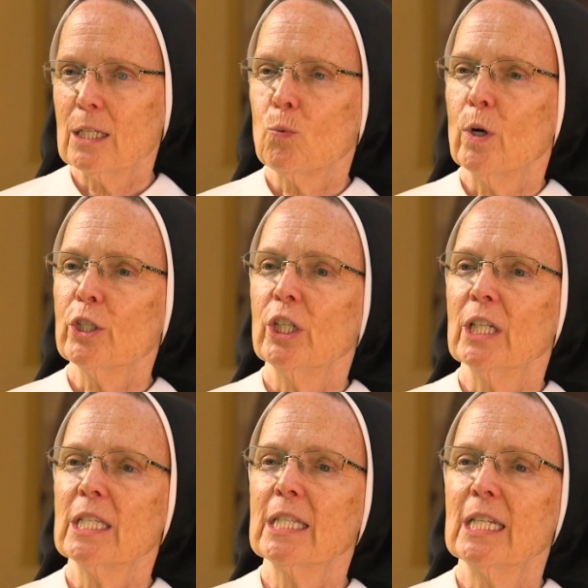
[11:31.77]
is watching
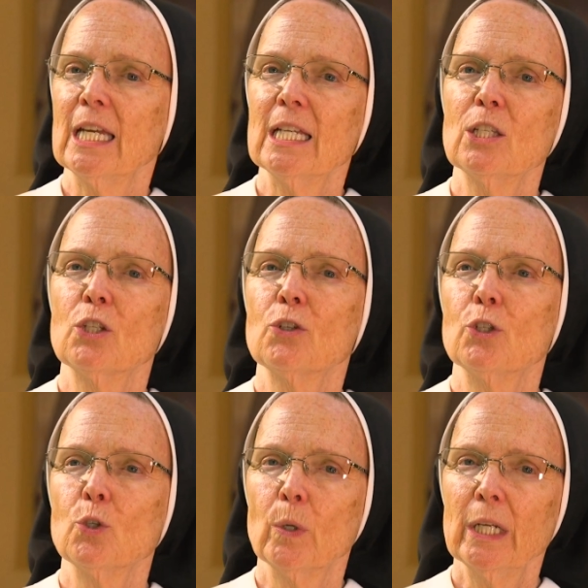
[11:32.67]
us today, Sister,
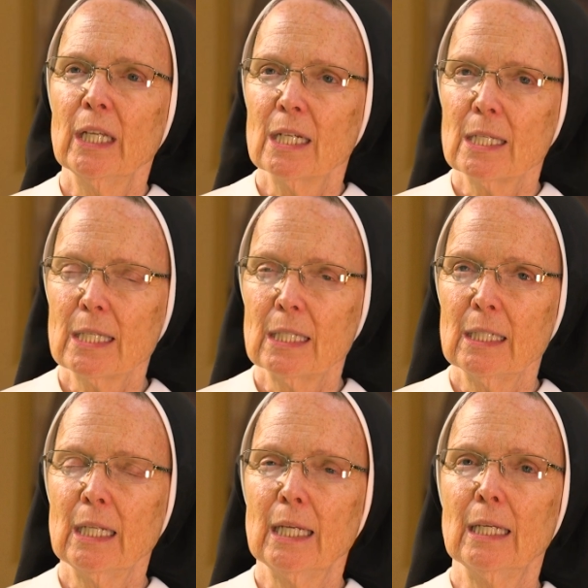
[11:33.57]
joining us
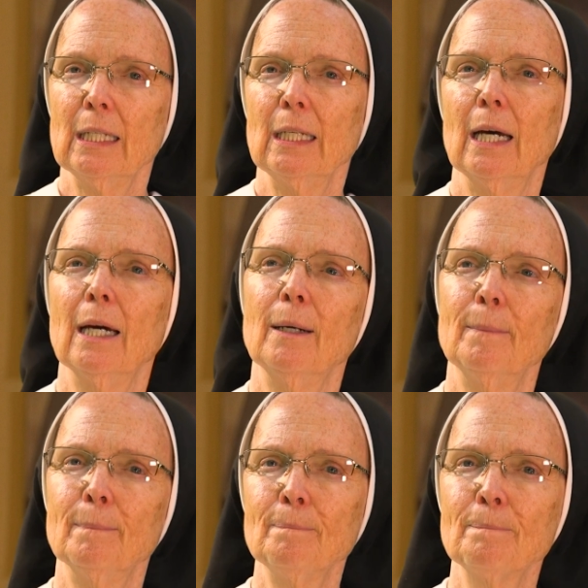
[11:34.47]

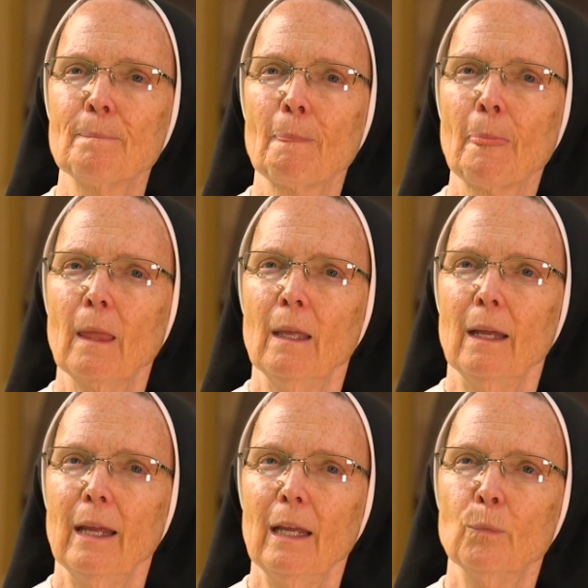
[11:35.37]
and
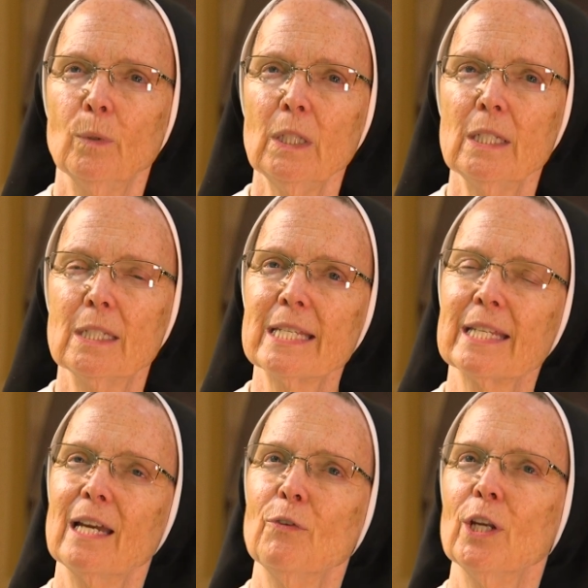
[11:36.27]
really
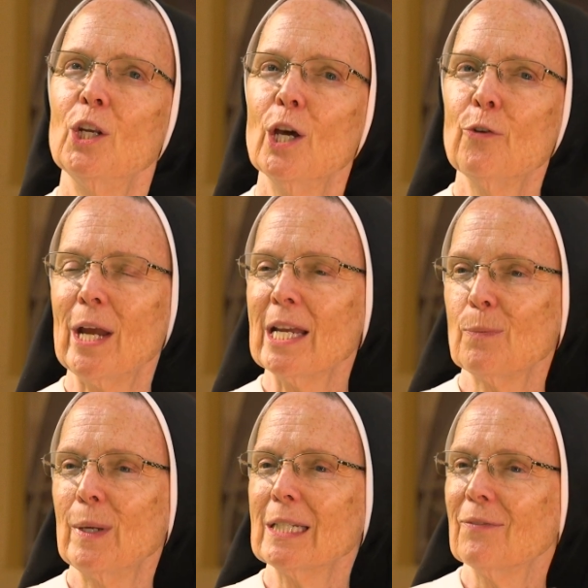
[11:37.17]
discovering another
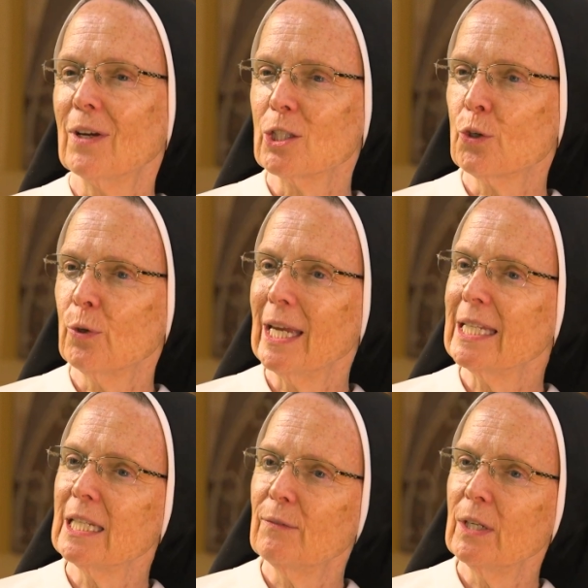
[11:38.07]
aspect of God's
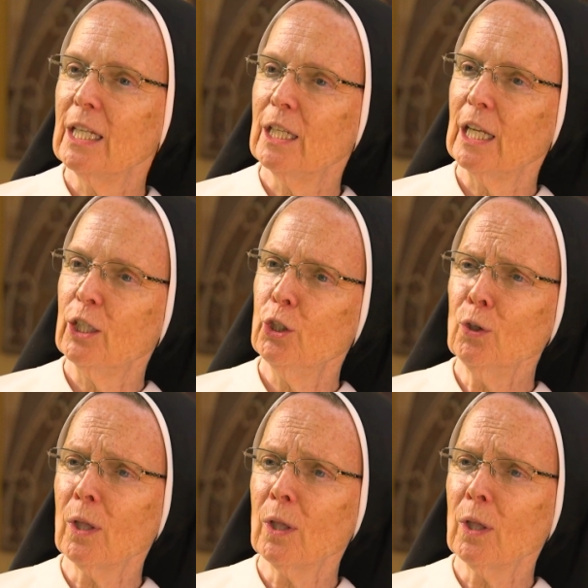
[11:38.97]
creativity in your